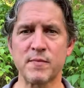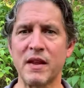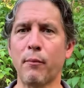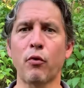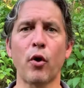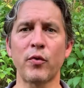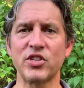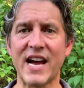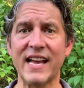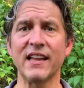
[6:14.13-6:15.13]
many
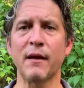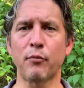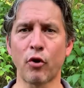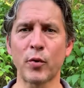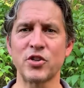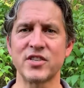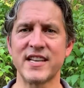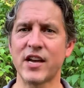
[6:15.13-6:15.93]
online brokerages now.